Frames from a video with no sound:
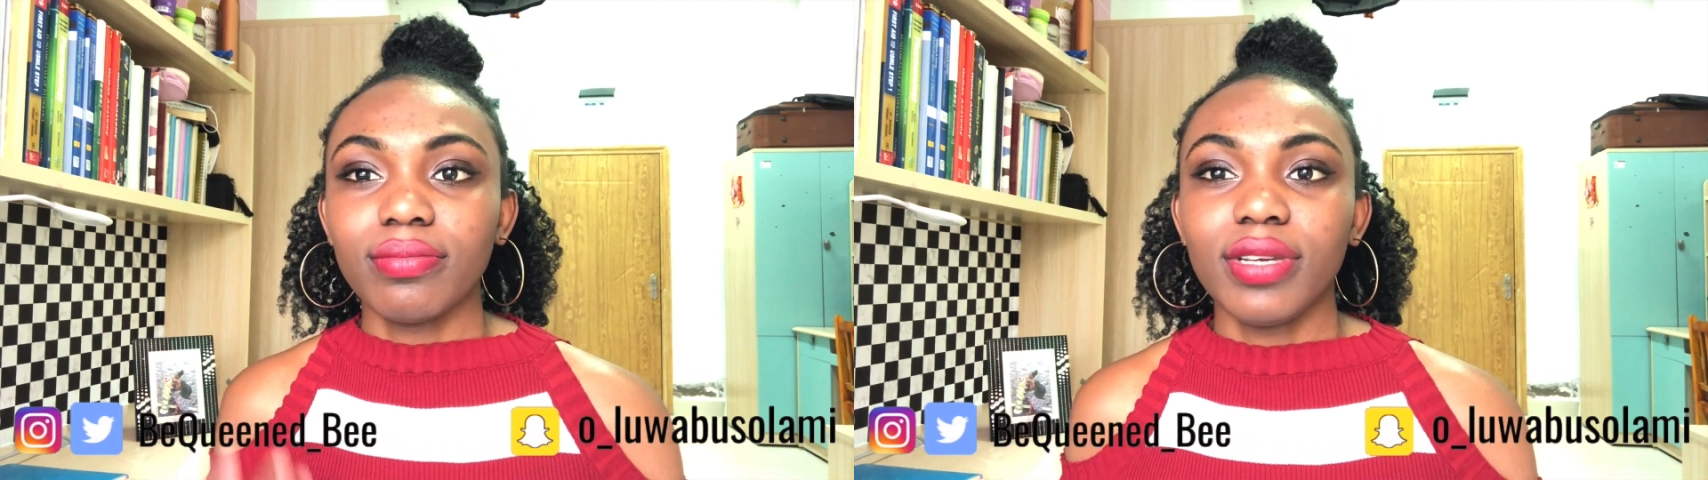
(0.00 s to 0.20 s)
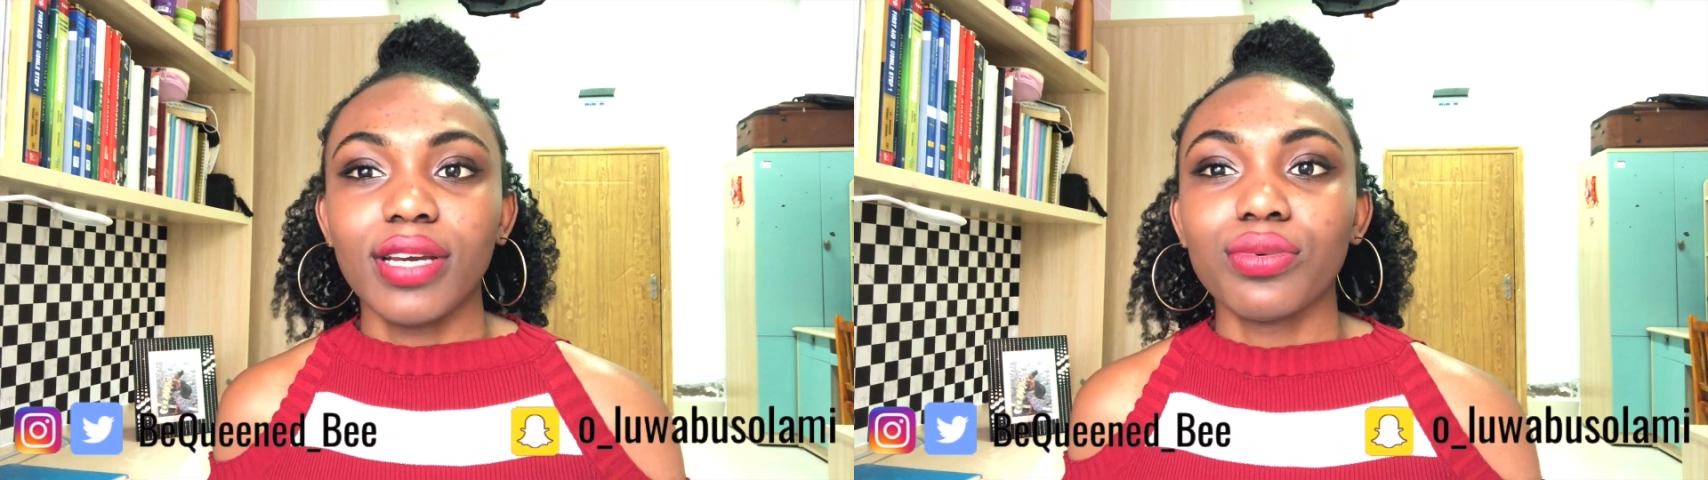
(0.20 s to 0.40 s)

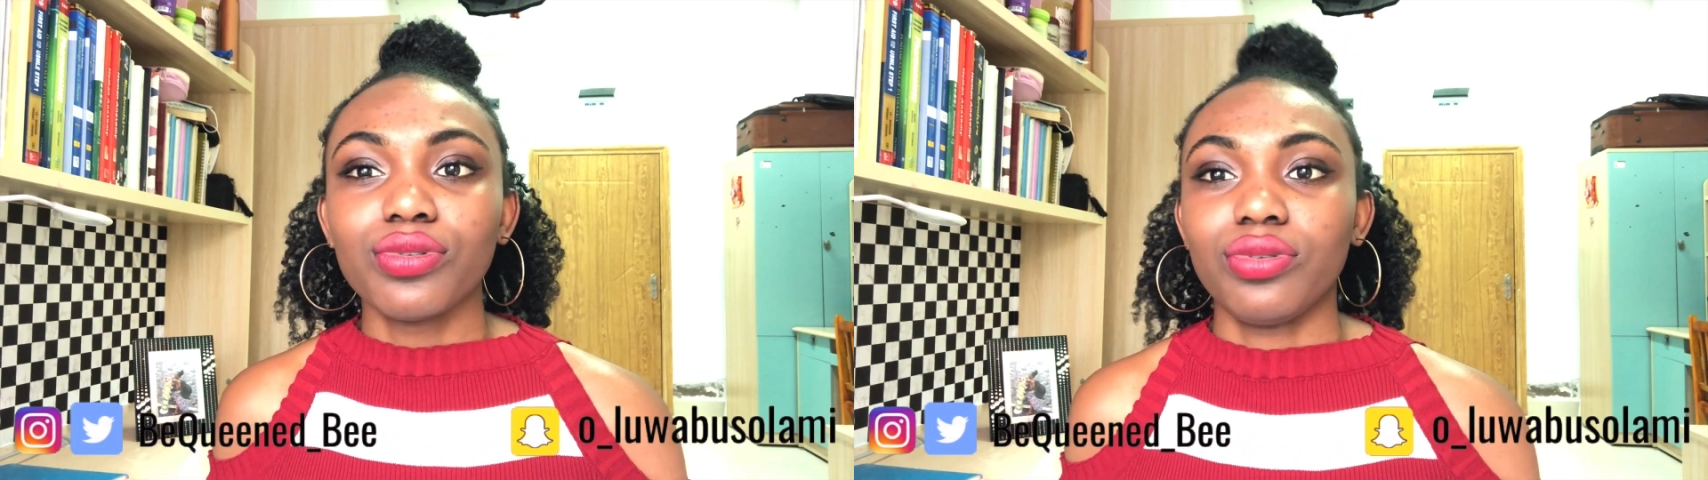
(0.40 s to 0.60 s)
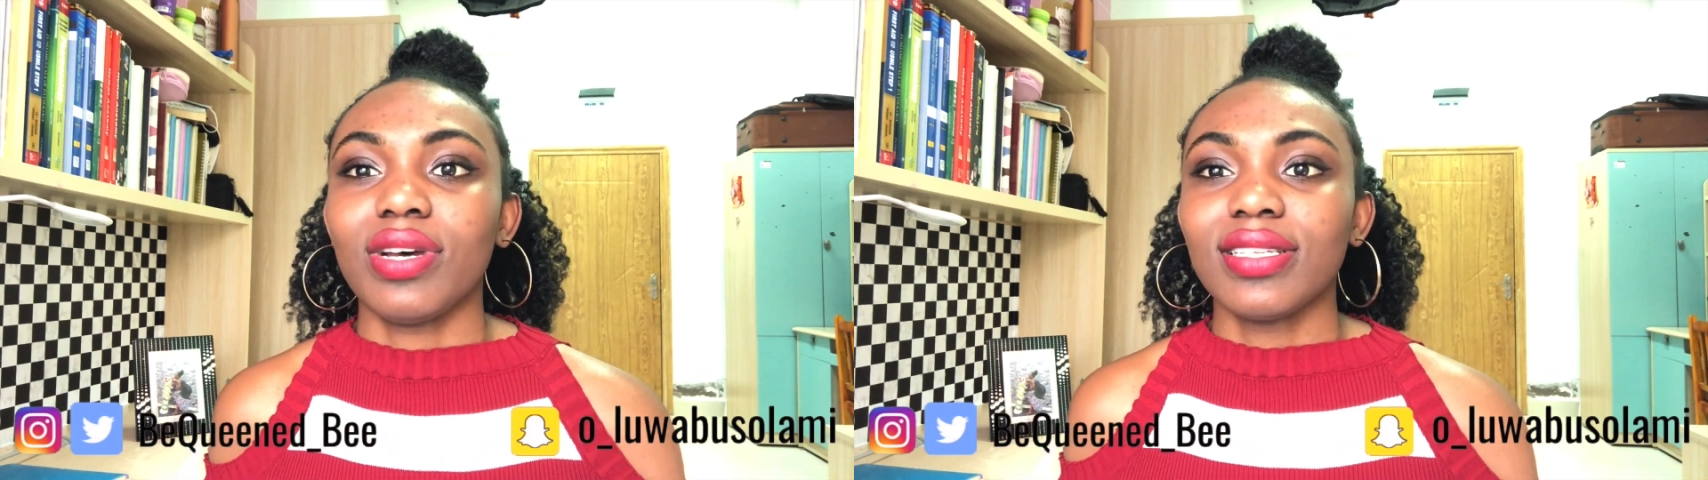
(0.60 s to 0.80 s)
be able
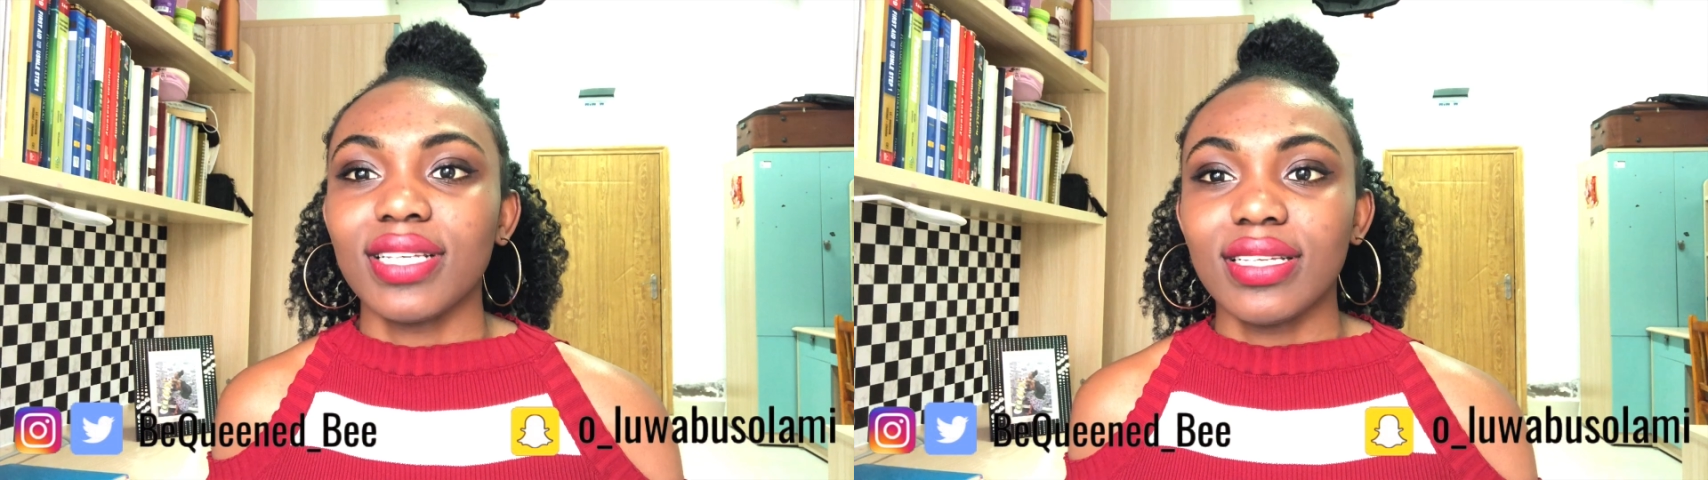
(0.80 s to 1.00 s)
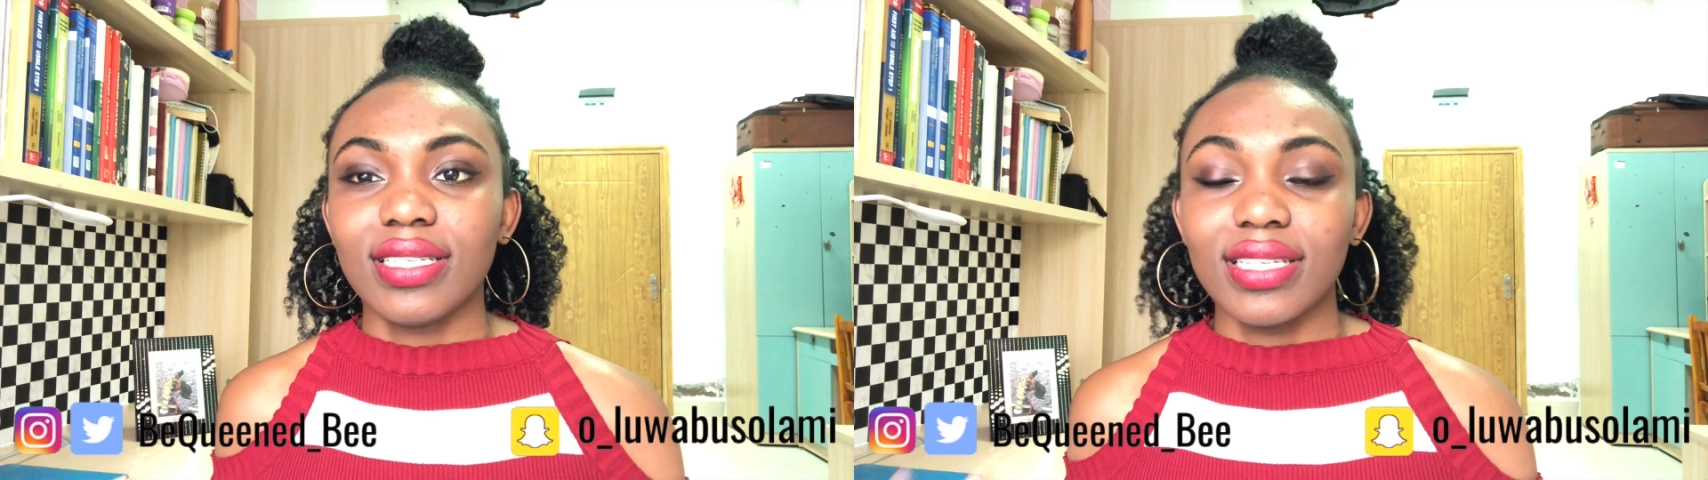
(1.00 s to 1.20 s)
to
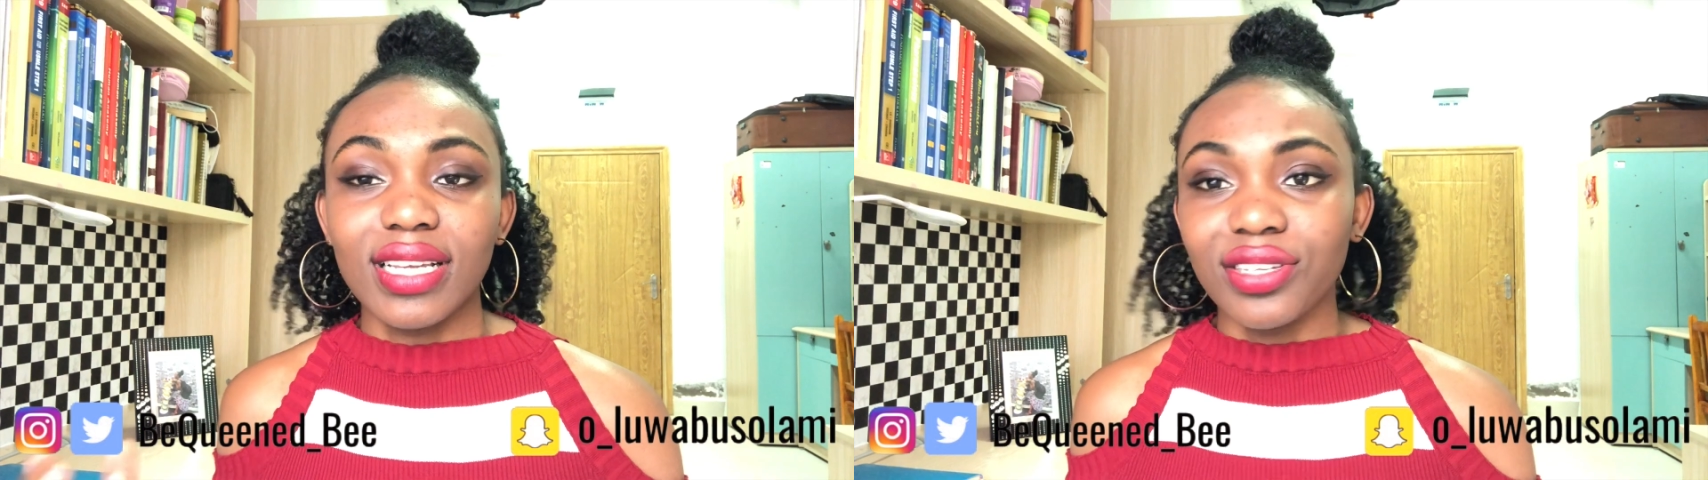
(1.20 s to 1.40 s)
access